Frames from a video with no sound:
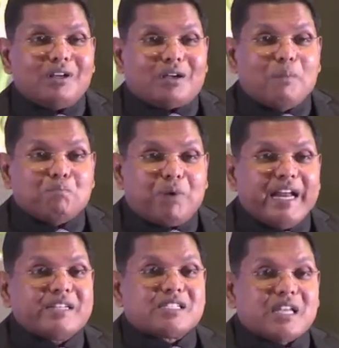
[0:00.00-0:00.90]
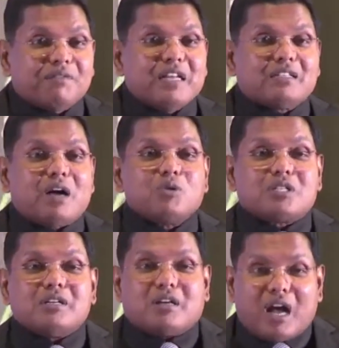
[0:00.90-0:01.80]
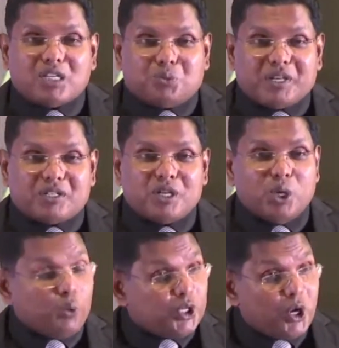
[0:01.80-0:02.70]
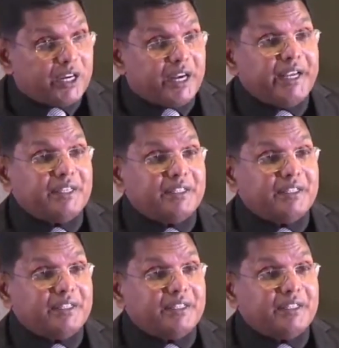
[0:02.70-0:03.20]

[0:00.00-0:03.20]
complete 7,000 graduates? Would you agree?